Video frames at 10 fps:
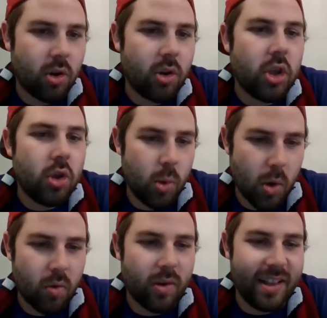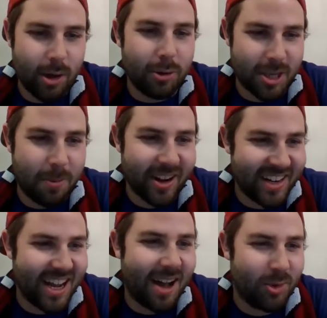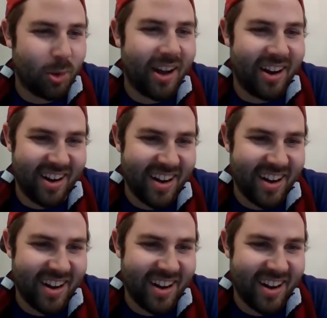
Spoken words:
you were really close to putting Dom Dwyer.